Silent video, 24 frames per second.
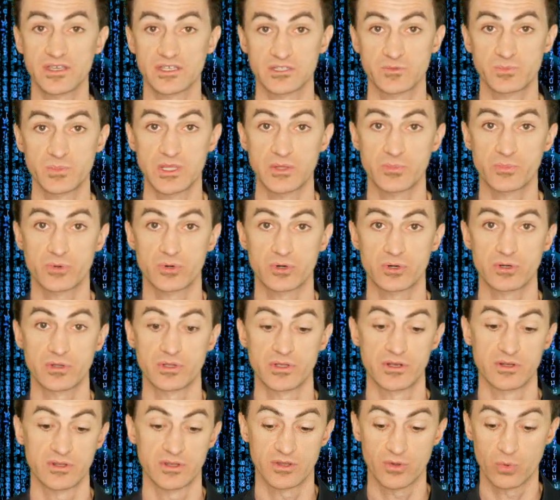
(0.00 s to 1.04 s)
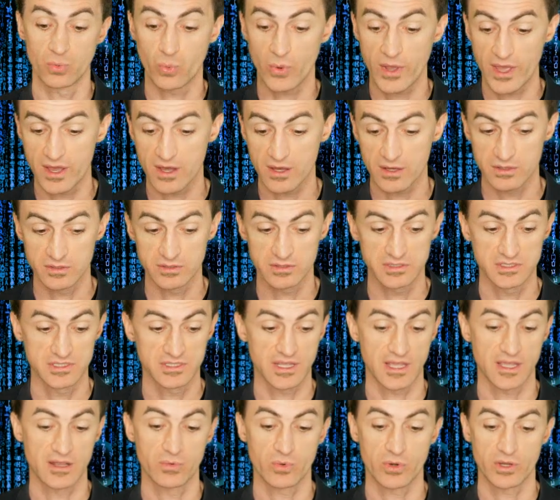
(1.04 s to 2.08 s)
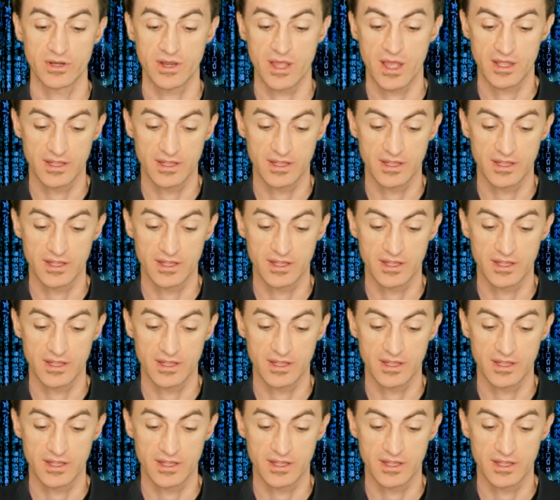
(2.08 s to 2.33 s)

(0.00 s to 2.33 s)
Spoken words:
people and the whales and whatnot,